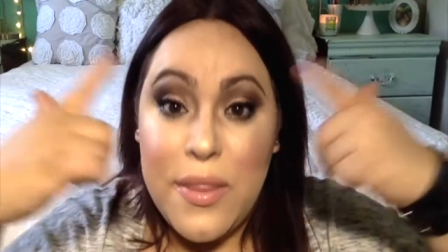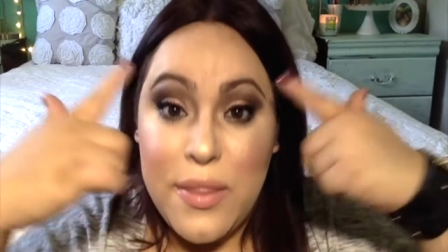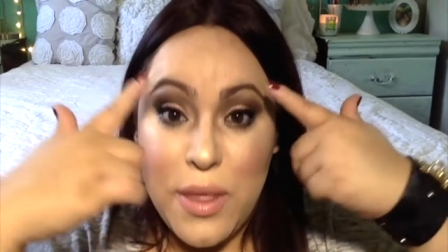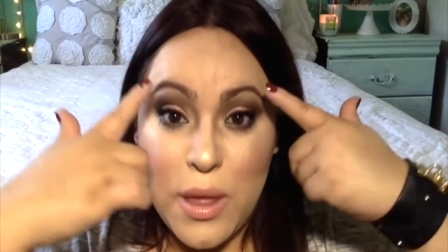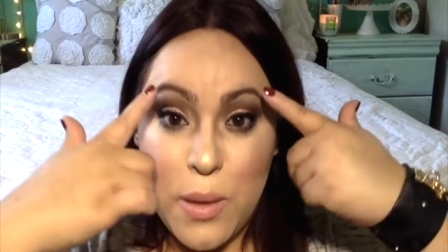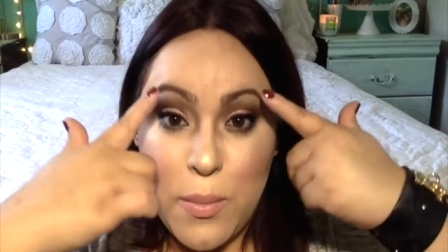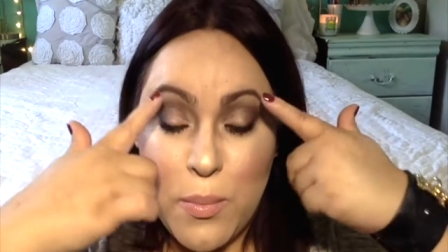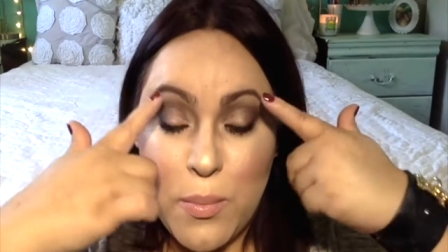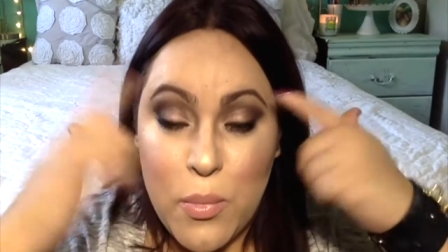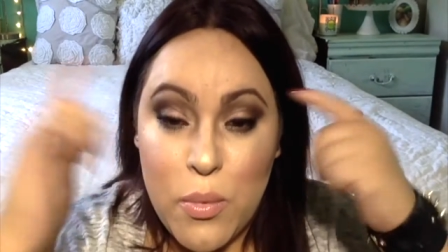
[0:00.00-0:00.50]

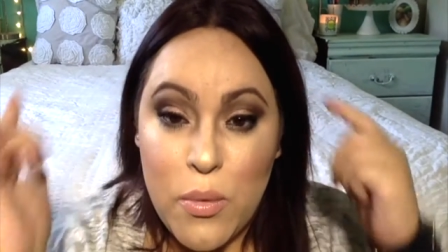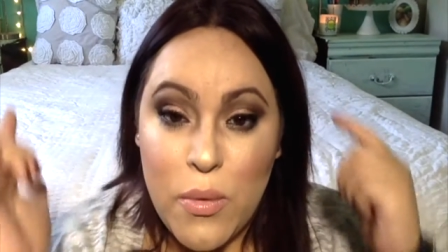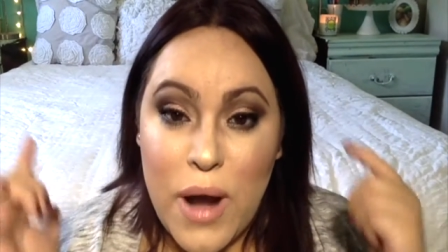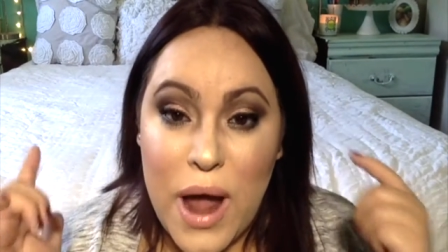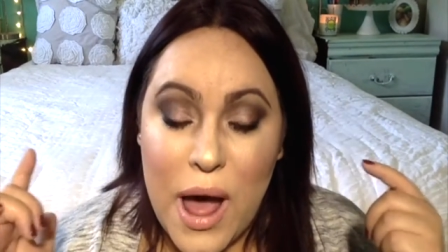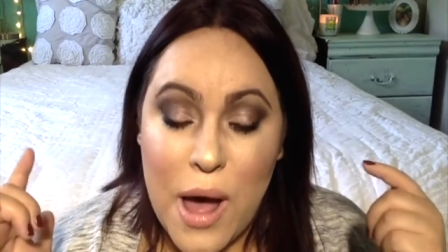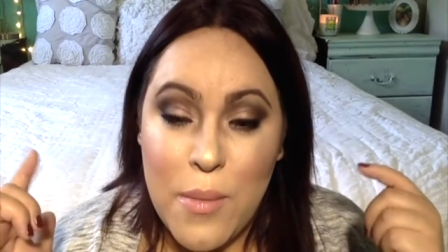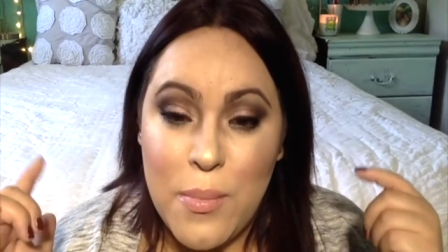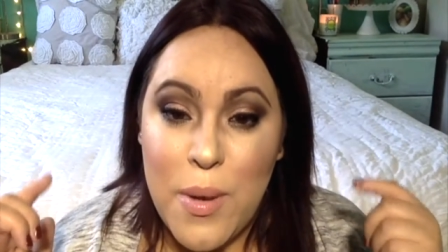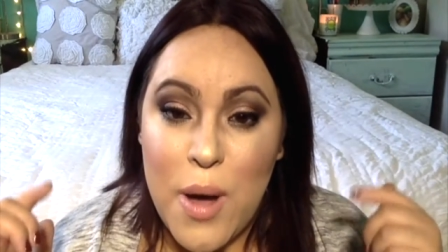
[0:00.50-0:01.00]
the
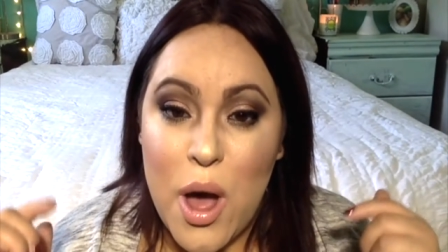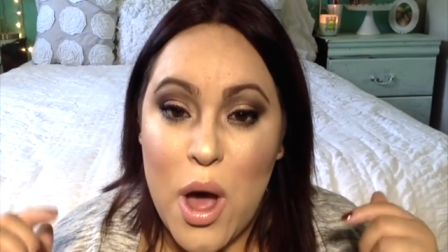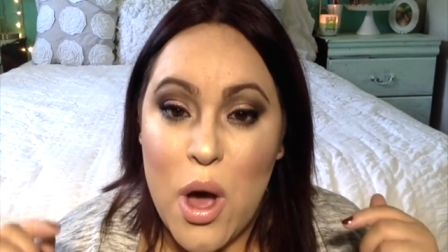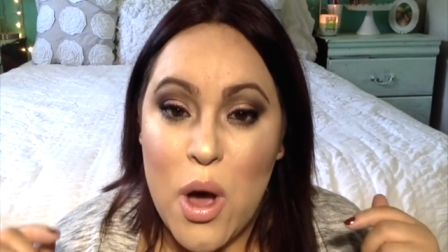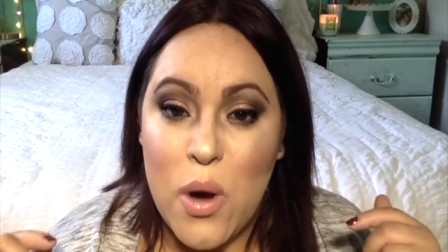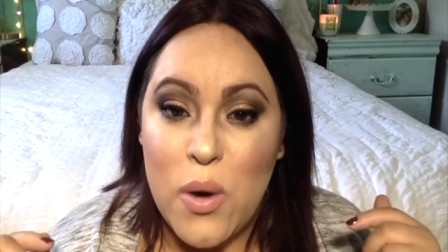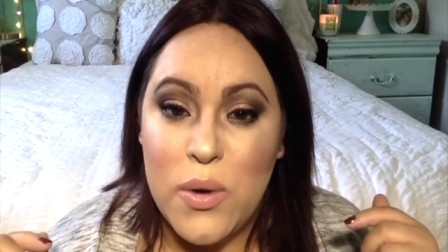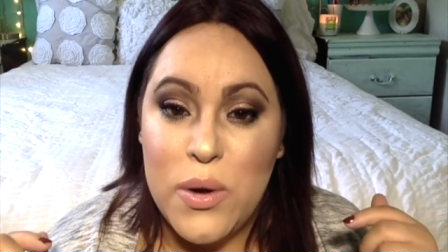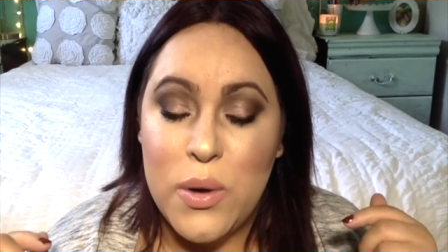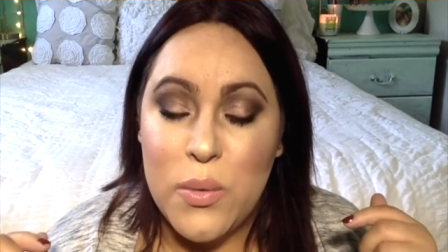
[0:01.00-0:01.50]
brow
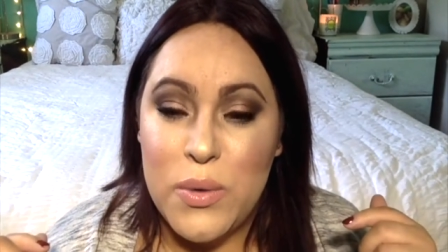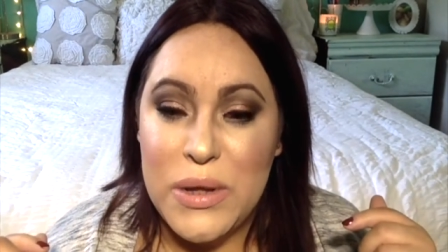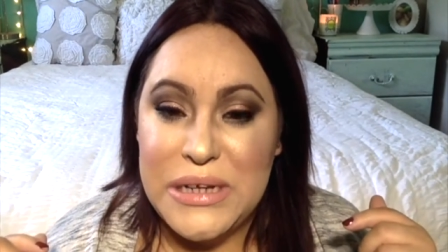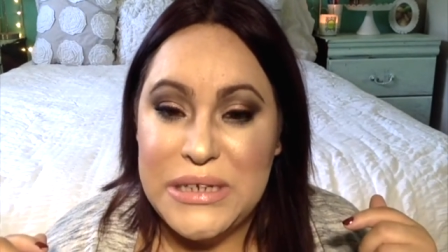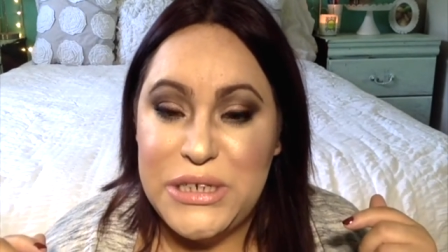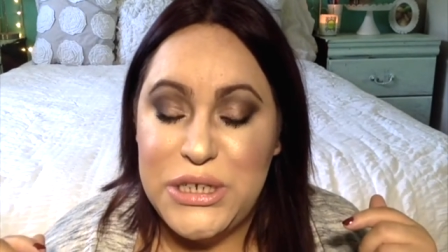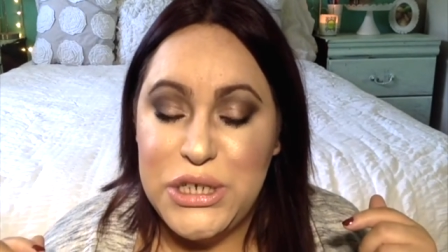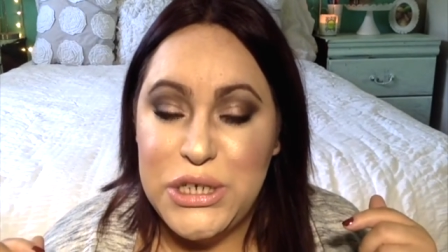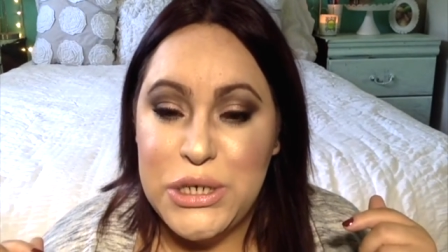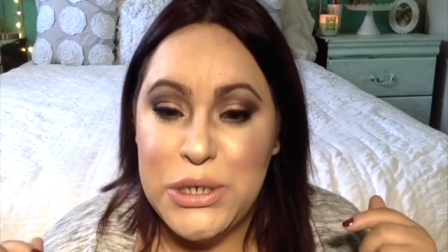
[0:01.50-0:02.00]
bone, we
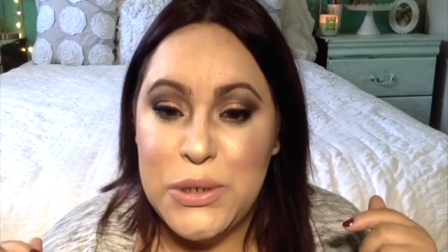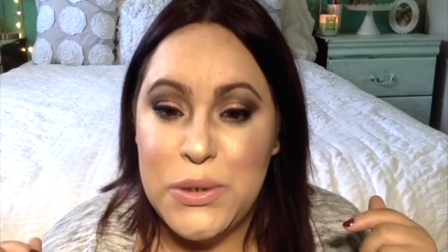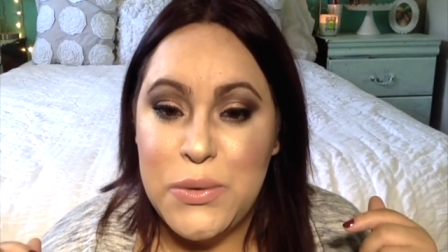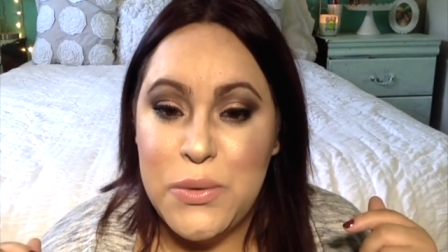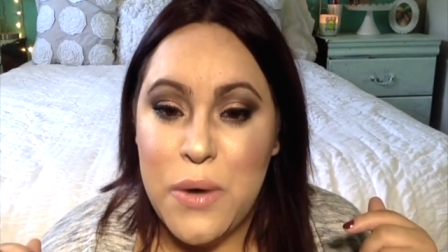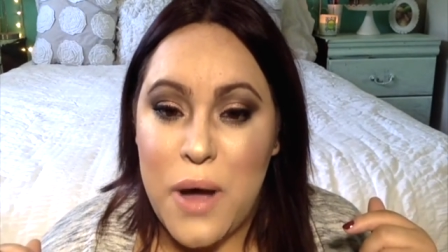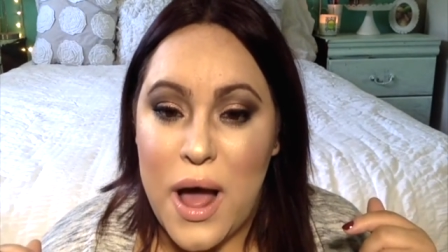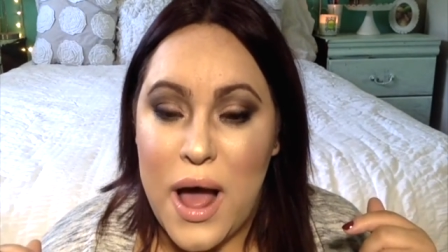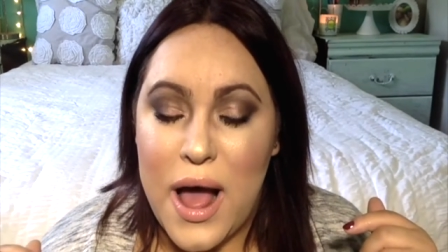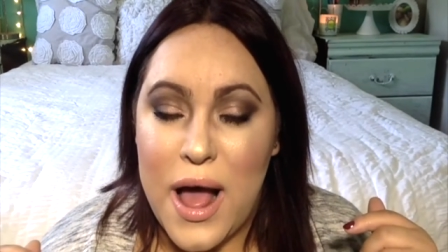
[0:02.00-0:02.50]
do,